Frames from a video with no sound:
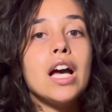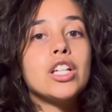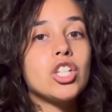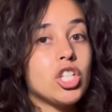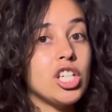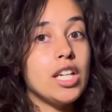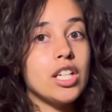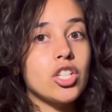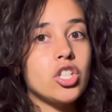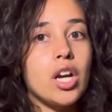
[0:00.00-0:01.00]
she
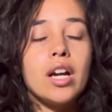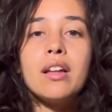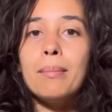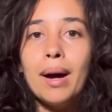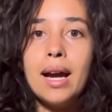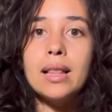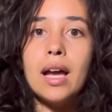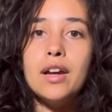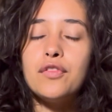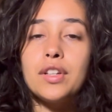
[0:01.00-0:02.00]
has shared in my
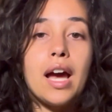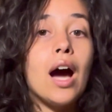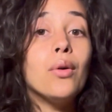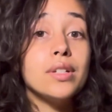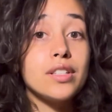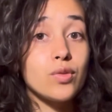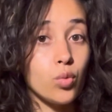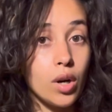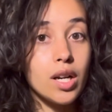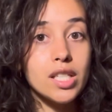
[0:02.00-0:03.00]
life and how it's
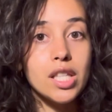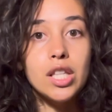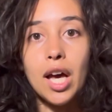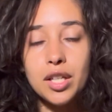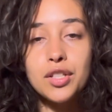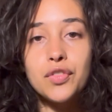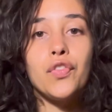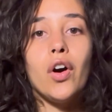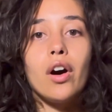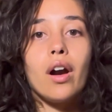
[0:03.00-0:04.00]
worked thus
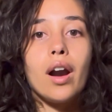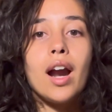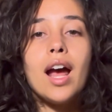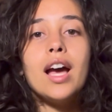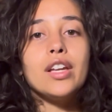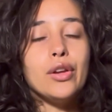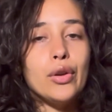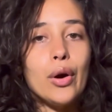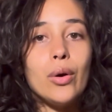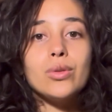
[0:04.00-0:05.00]
far, you know?